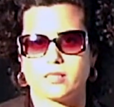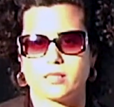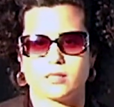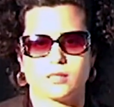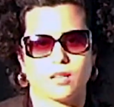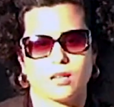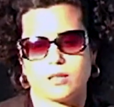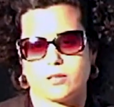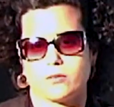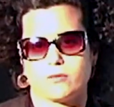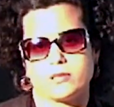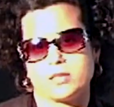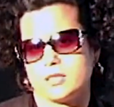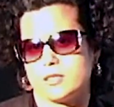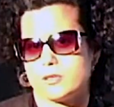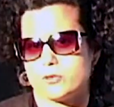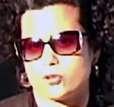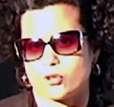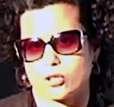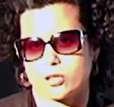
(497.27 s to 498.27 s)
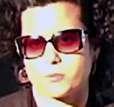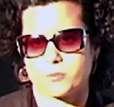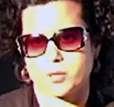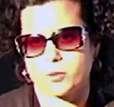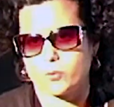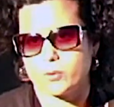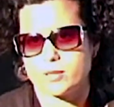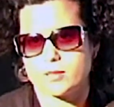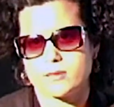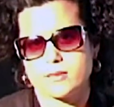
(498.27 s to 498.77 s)
and not only the
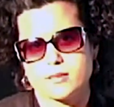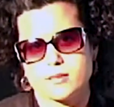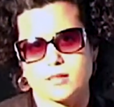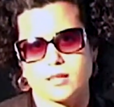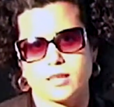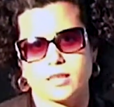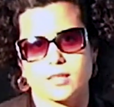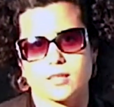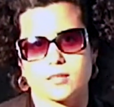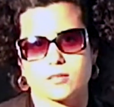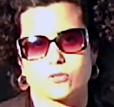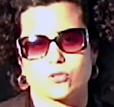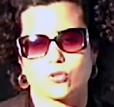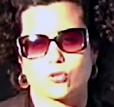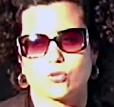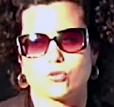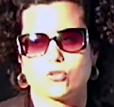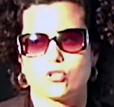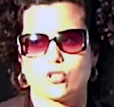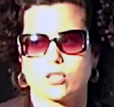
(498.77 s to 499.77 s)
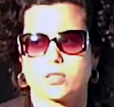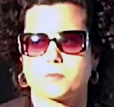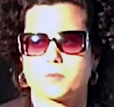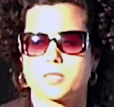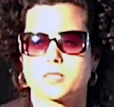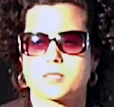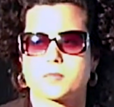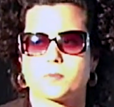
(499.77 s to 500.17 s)
German ones, like 2 Germans,